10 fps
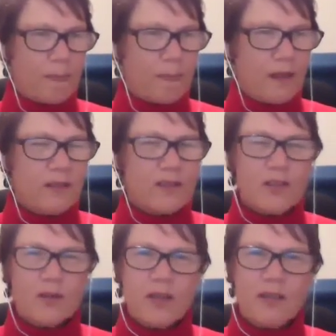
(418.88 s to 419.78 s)

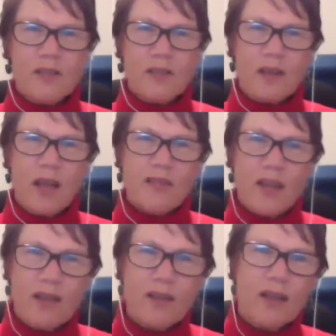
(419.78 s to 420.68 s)
it's
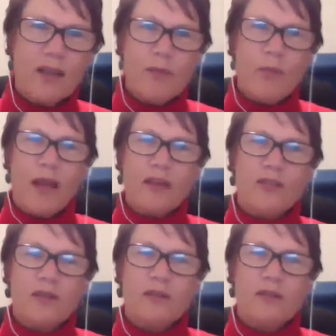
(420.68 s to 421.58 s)
having an impact
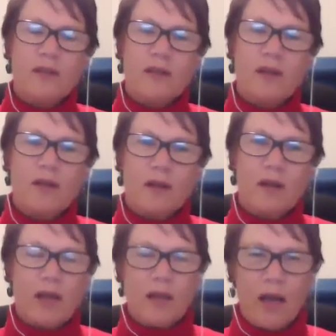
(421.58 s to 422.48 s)
on
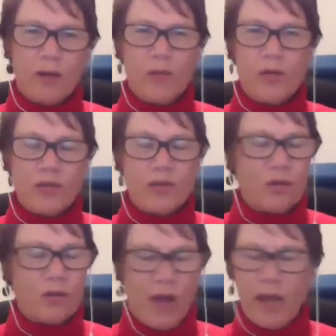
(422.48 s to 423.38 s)
a young person
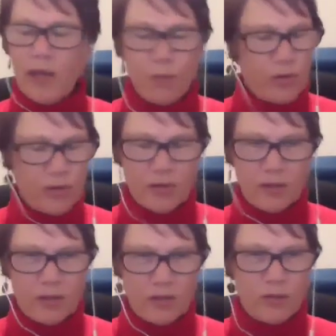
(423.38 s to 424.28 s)
or any
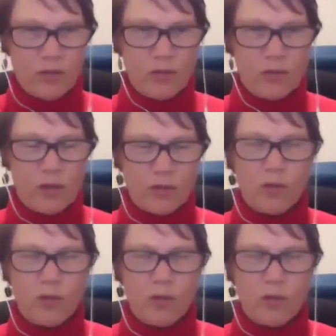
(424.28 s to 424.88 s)
person that you're